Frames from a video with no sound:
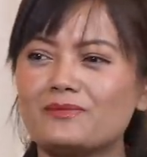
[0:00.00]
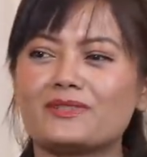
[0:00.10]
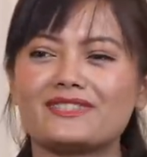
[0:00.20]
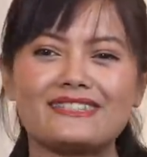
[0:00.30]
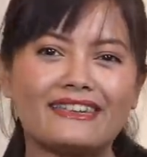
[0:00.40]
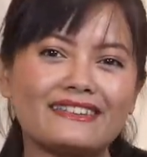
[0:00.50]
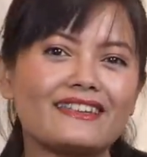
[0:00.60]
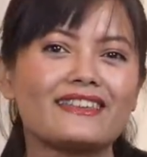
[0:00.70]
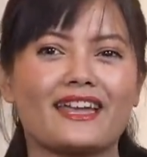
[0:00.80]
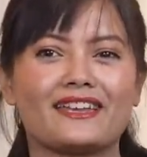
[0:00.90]
or say
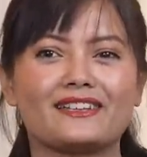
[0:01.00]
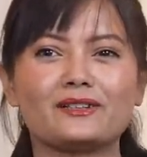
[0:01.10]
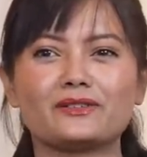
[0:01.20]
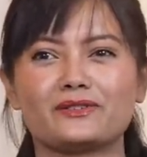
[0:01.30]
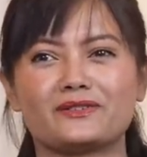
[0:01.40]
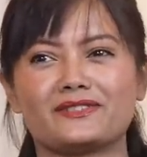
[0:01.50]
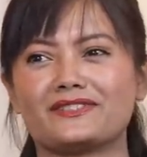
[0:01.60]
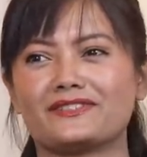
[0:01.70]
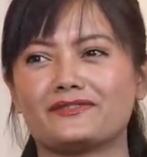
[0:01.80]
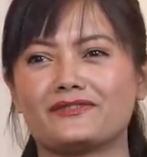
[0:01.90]
that I look
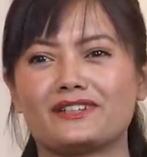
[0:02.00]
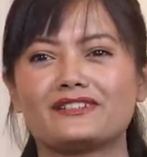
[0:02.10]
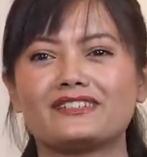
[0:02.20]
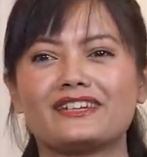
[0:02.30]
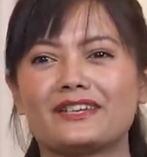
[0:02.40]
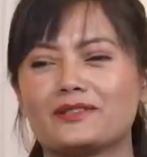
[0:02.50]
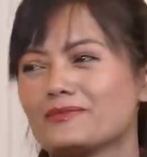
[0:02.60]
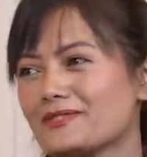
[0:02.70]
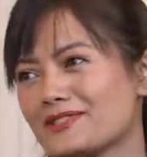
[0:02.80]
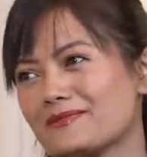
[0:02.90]
very
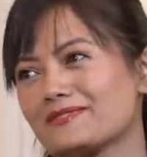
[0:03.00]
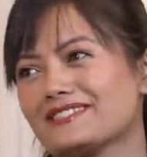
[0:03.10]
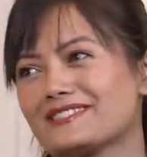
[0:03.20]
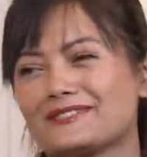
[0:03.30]
unapproachable.